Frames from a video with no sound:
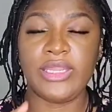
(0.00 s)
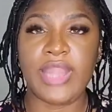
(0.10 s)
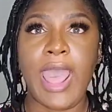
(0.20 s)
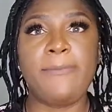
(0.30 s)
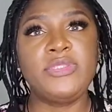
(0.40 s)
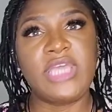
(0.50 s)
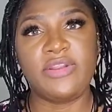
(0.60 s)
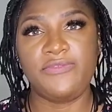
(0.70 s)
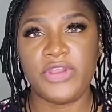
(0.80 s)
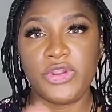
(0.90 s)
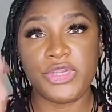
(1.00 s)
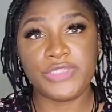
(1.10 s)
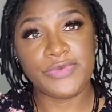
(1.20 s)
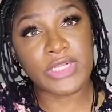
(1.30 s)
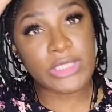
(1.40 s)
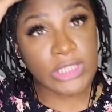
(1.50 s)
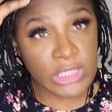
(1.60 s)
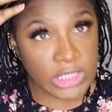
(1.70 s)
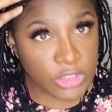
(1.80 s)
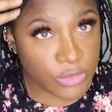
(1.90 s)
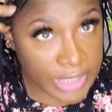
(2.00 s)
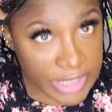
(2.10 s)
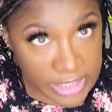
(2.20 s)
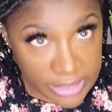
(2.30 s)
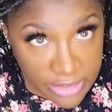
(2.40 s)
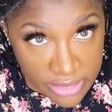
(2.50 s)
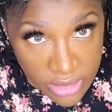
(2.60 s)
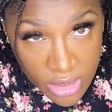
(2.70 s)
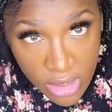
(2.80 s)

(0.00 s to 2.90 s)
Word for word: And the apple cider vinegar is for cleaning your hair.